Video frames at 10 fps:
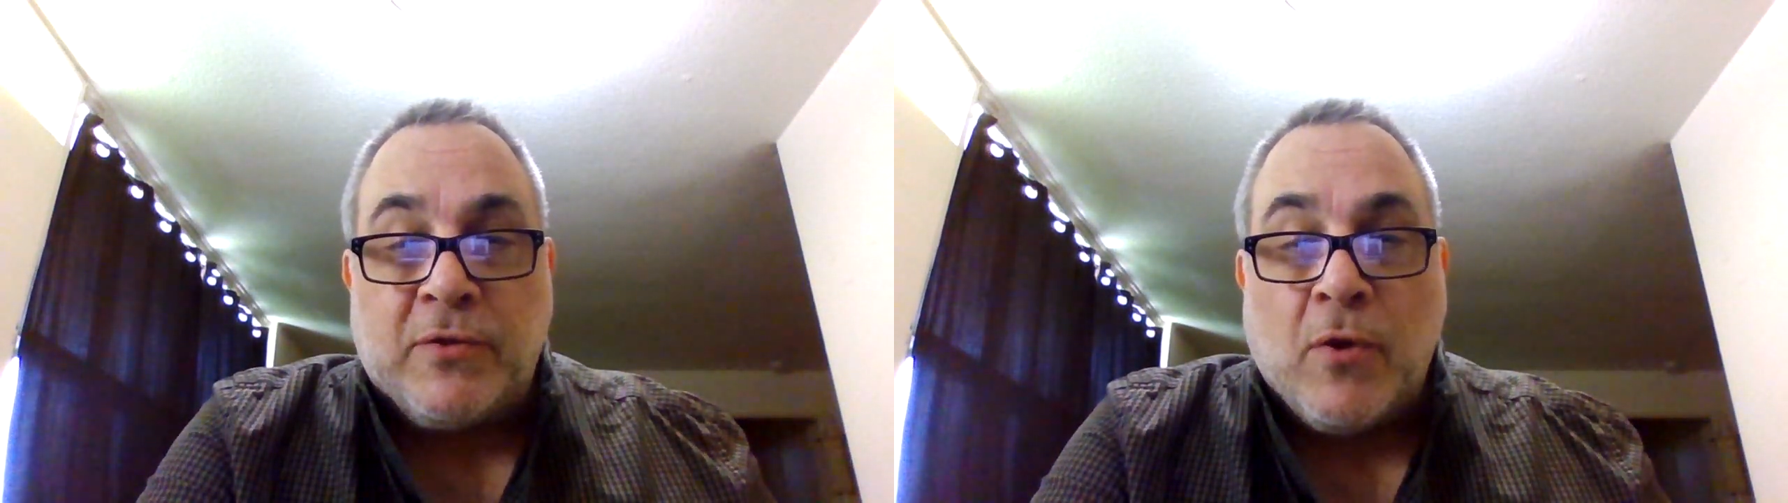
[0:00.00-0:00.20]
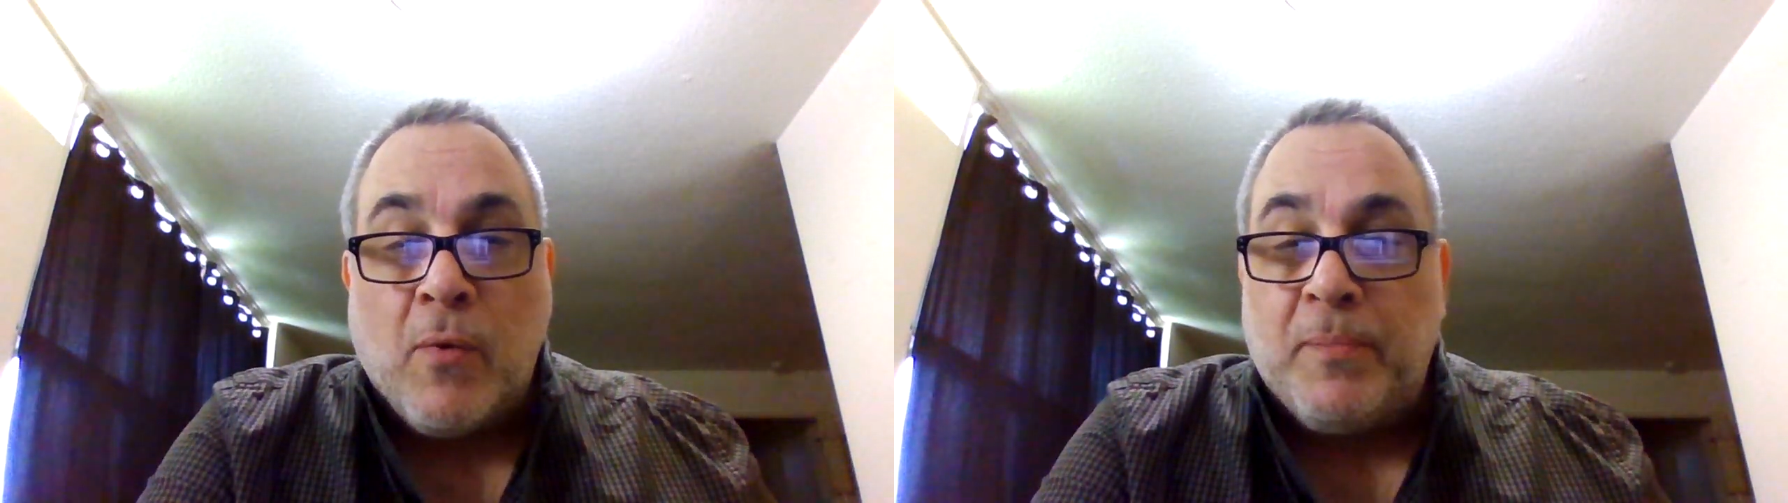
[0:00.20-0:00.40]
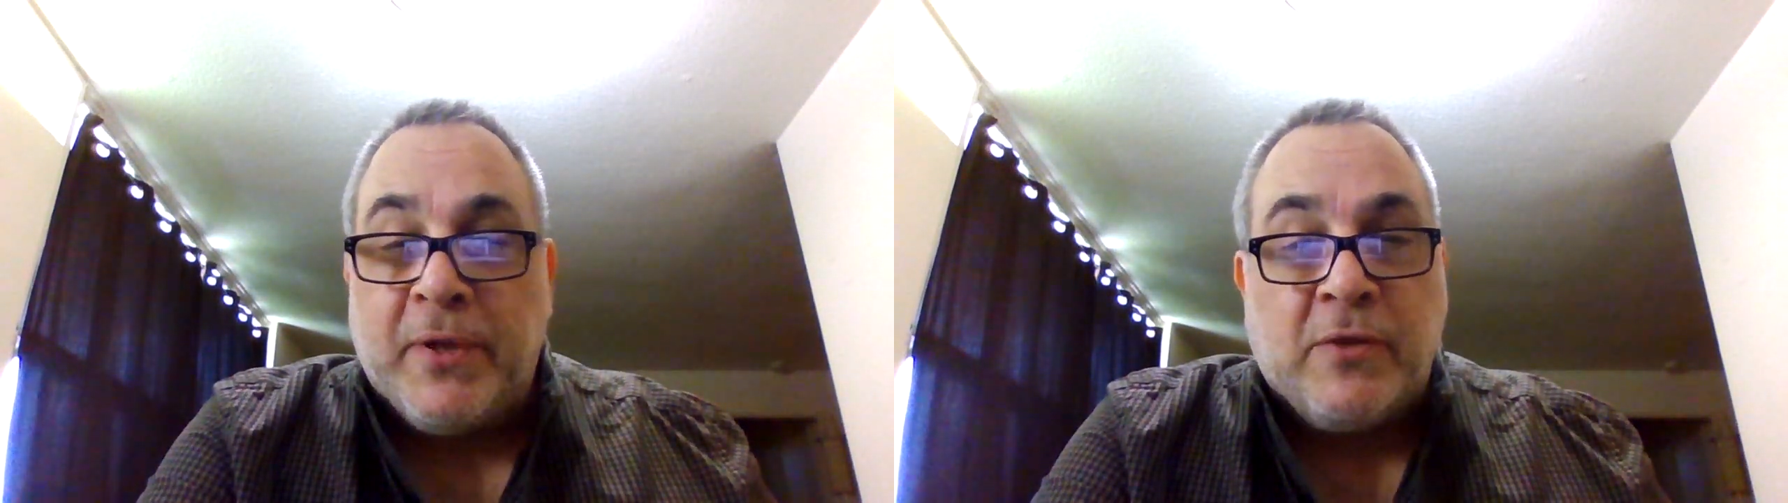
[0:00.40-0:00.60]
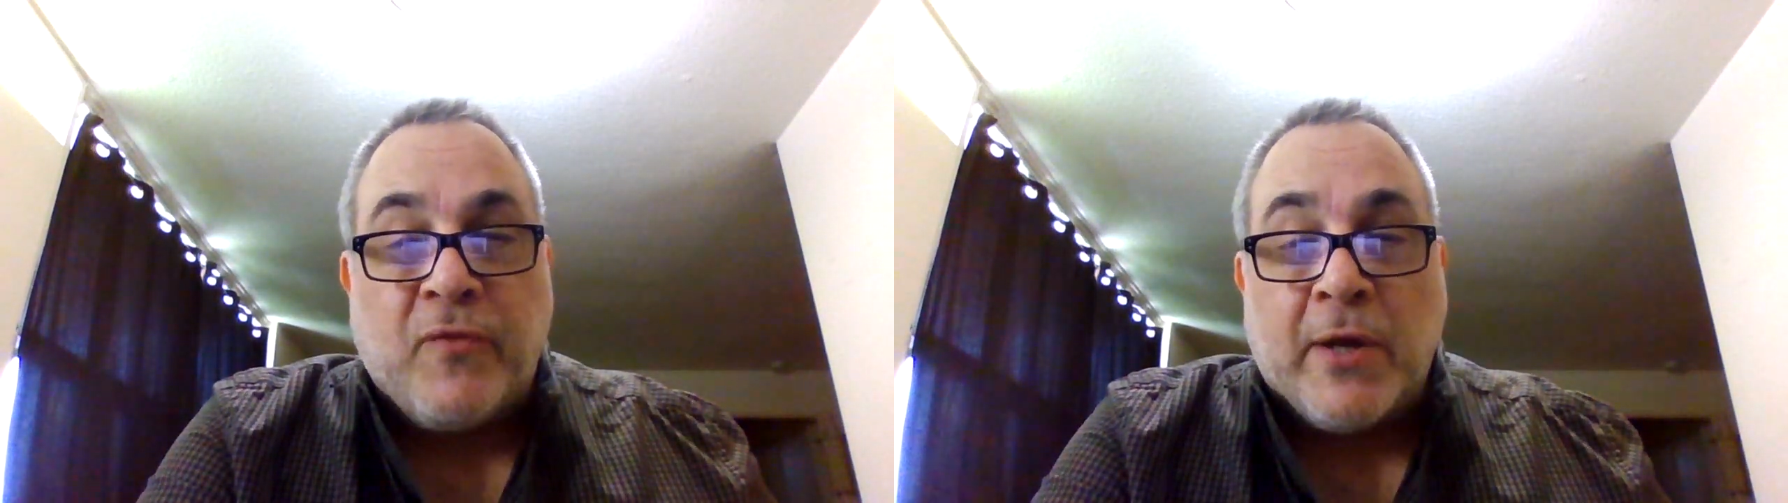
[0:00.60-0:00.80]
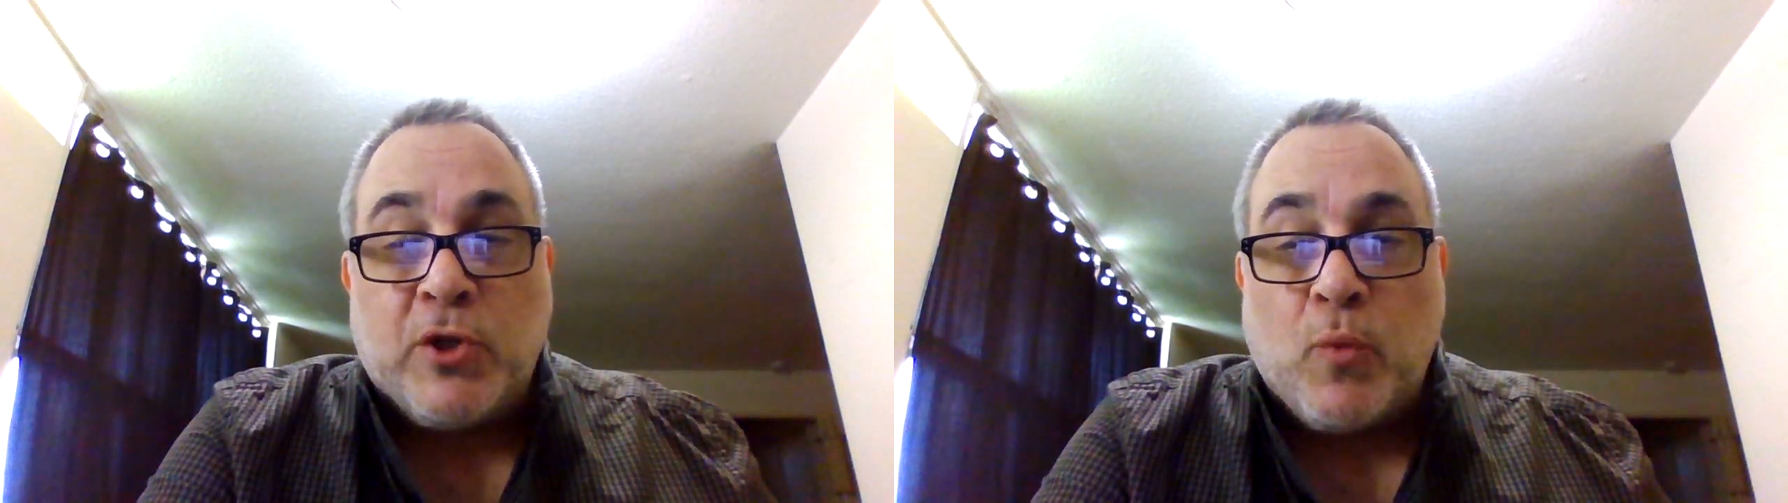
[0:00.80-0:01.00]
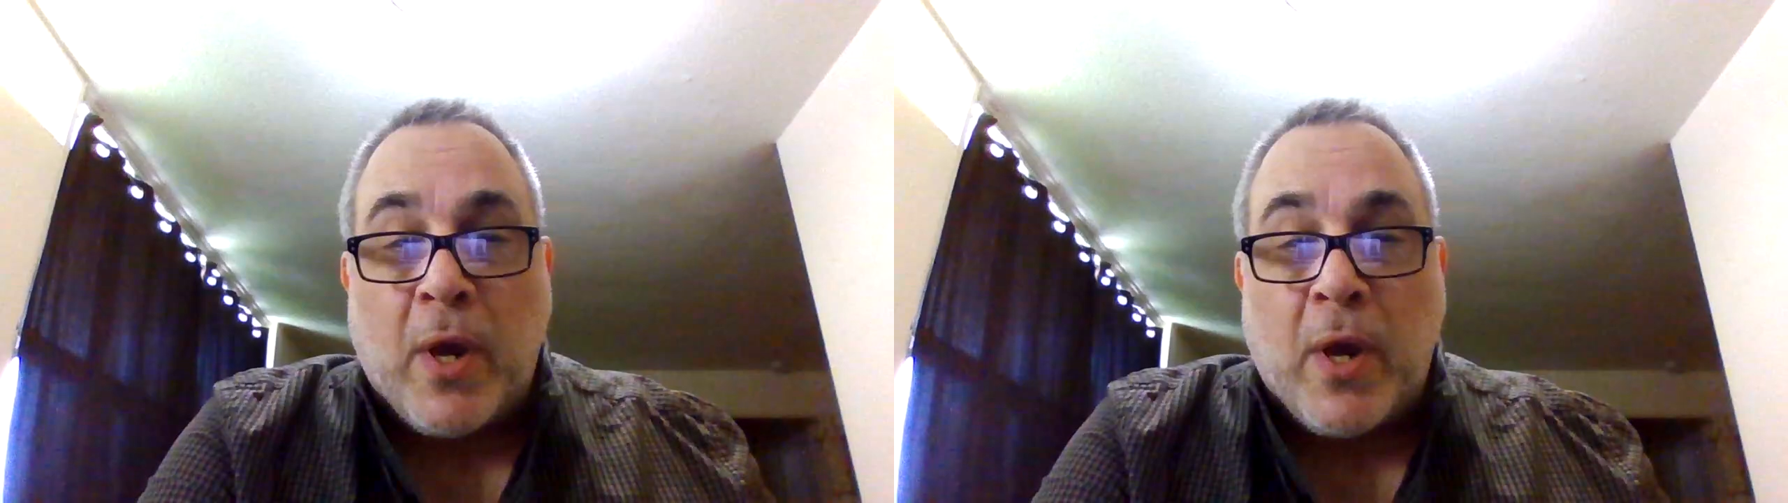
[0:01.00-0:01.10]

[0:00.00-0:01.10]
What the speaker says: So please find your